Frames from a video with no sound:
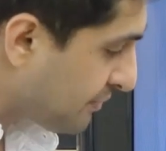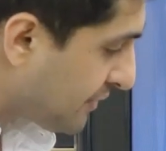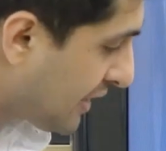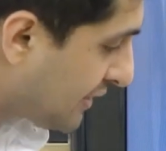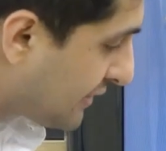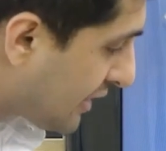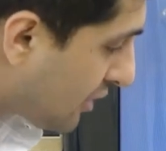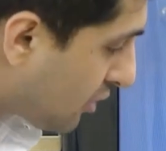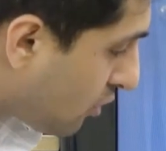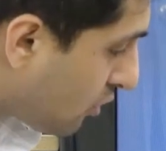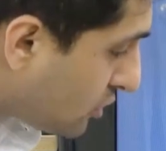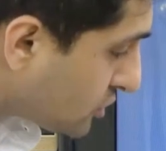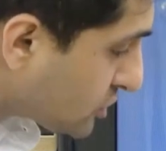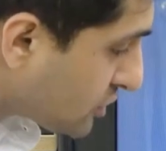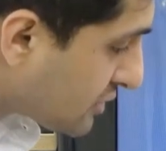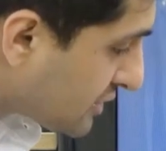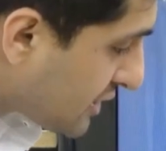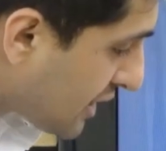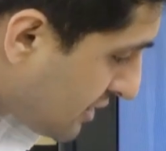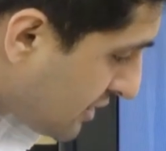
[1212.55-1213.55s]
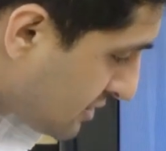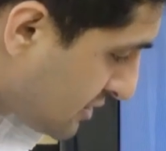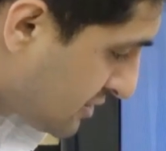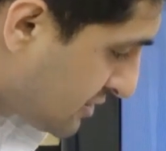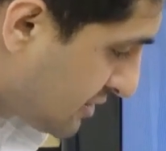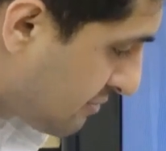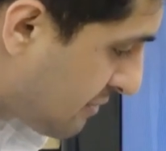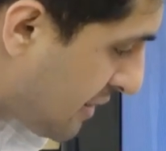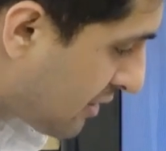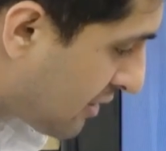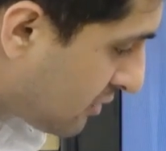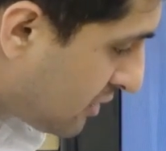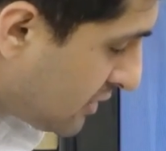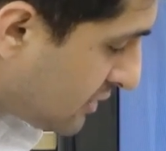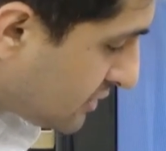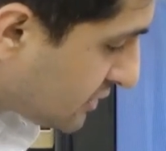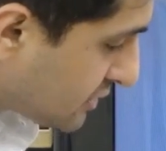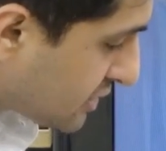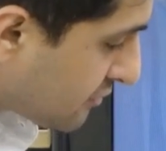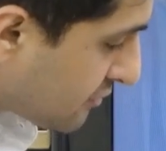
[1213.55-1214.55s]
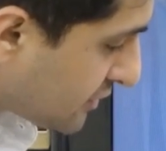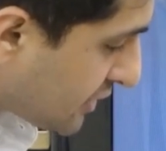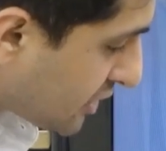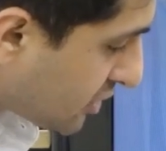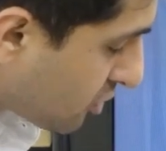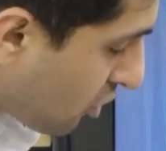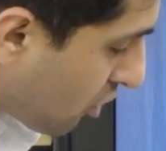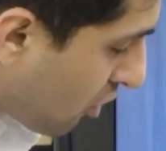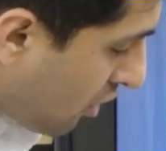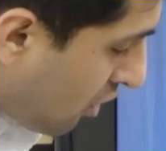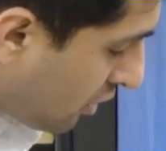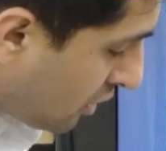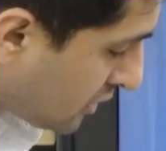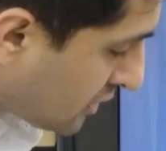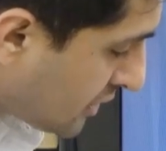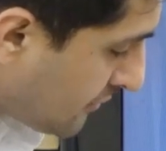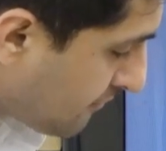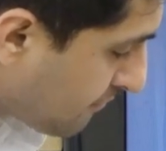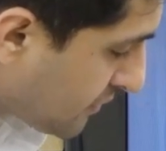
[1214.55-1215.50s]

And that also tells us about something called,